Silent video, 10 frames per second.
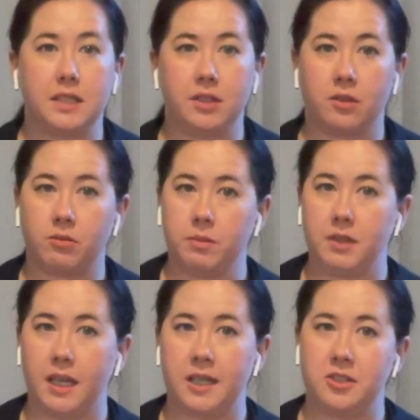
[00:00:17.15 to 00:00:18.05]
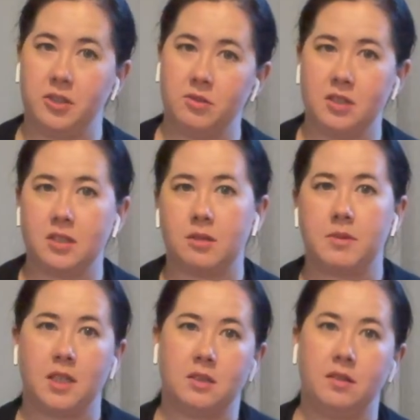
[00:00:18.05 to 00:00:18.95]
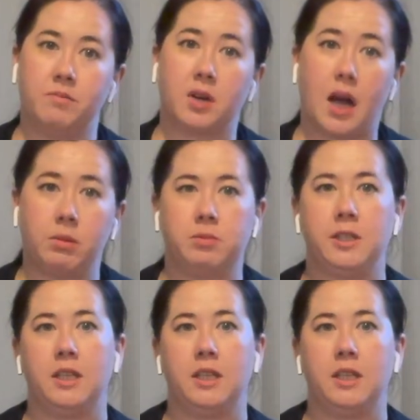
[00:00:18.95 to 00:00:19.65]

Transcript: in your ribcage using some things you've probably